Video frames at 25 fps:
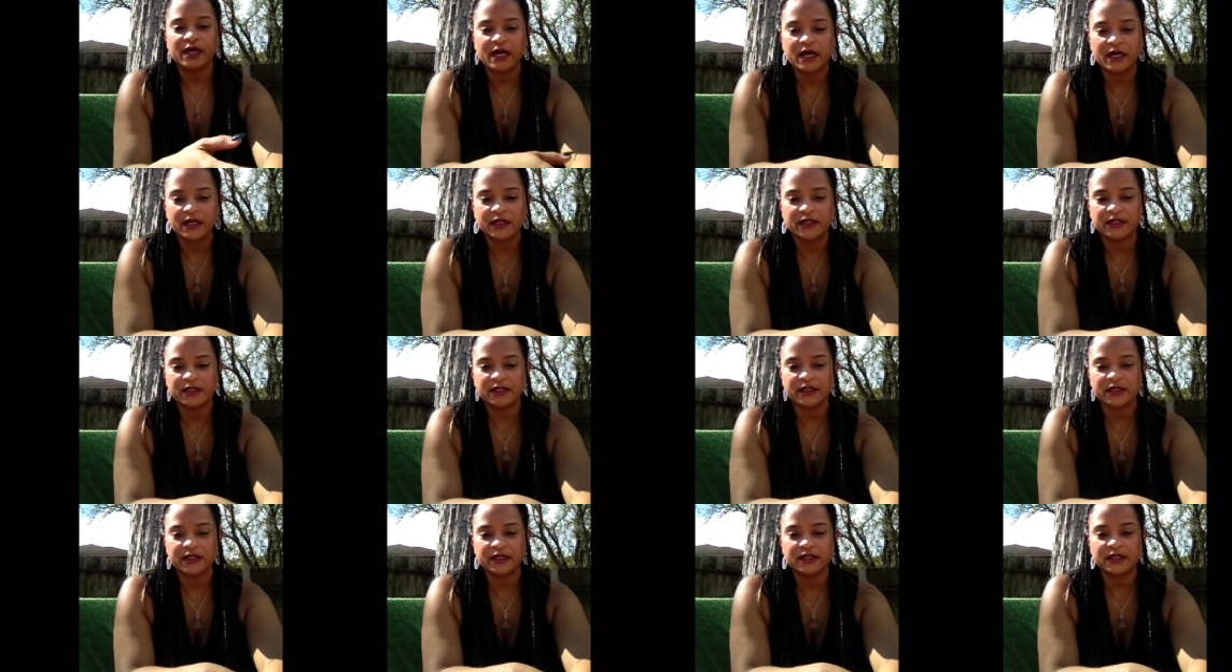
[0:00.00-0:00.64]

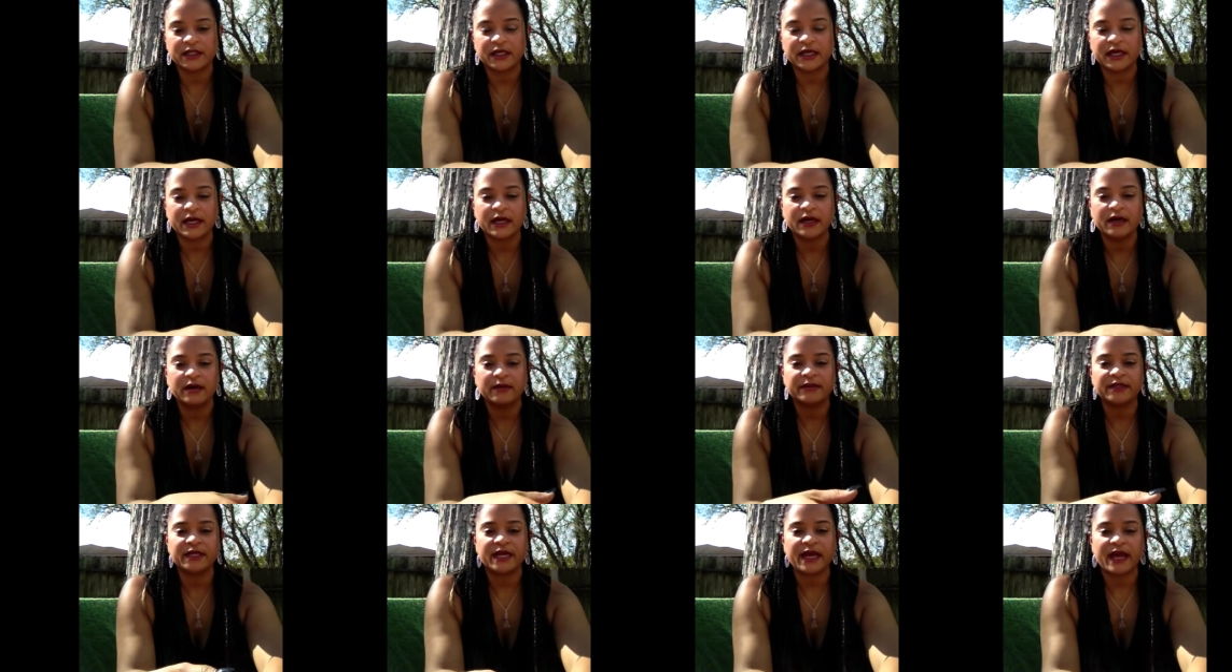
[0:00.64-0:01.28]
consciousness that
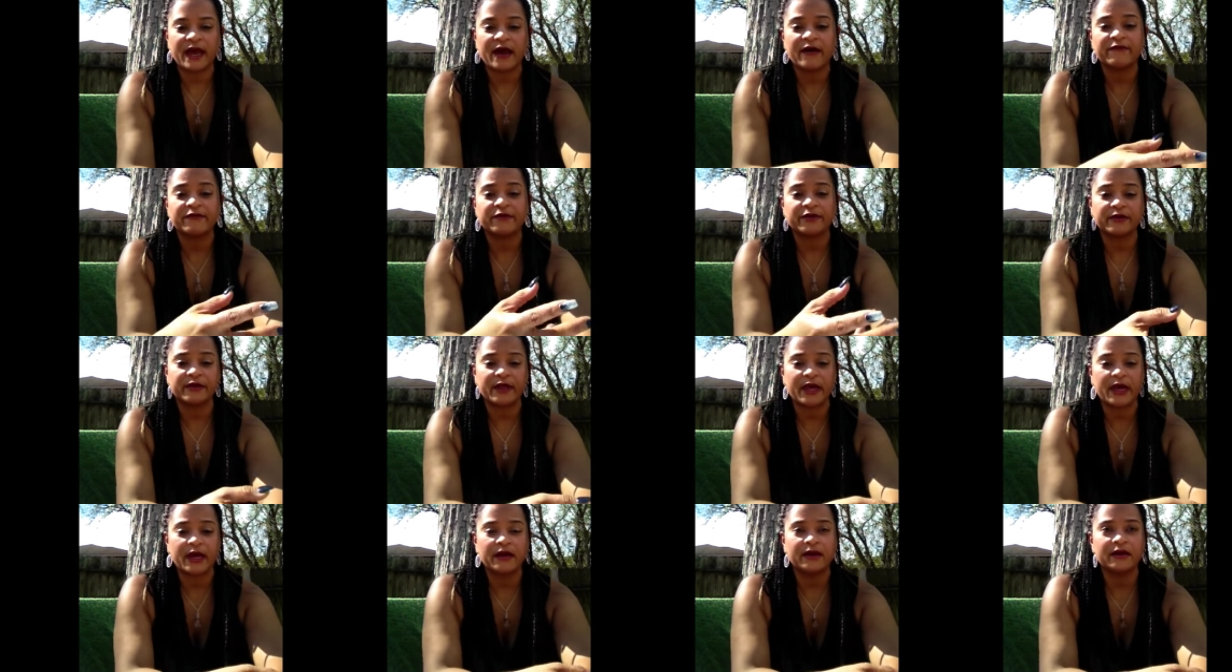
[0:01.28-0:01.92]
comes
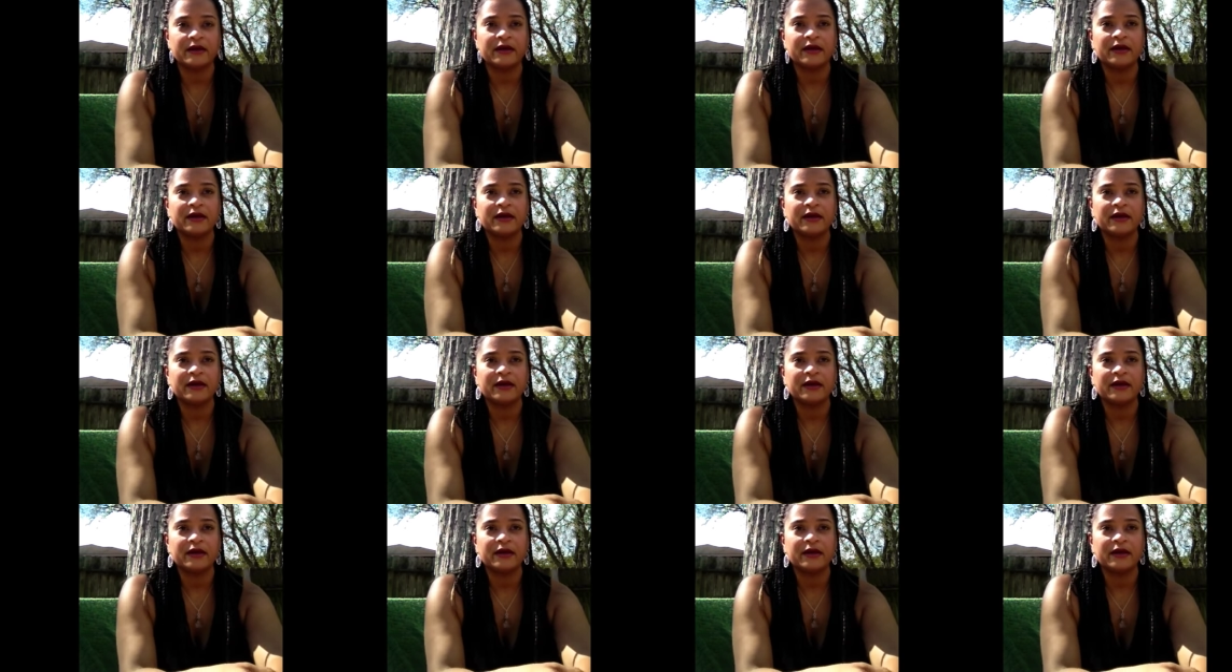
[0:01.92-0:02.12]
after that.